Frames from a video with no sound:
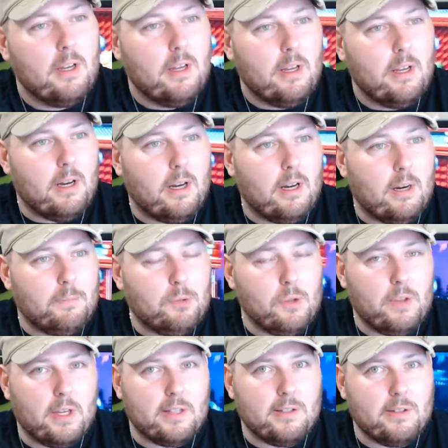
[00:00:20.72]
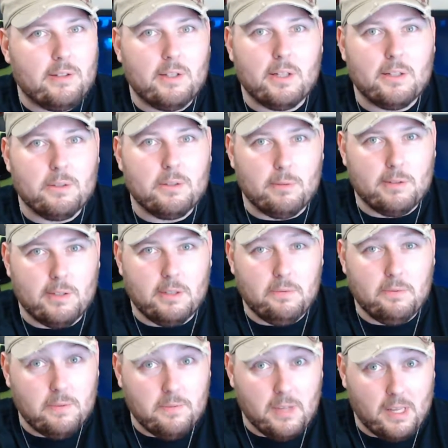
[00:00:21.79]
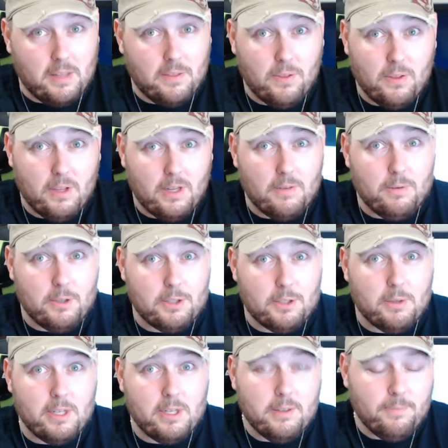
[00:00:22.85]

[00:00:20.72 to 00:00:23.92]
2006 was the 15th anniversary,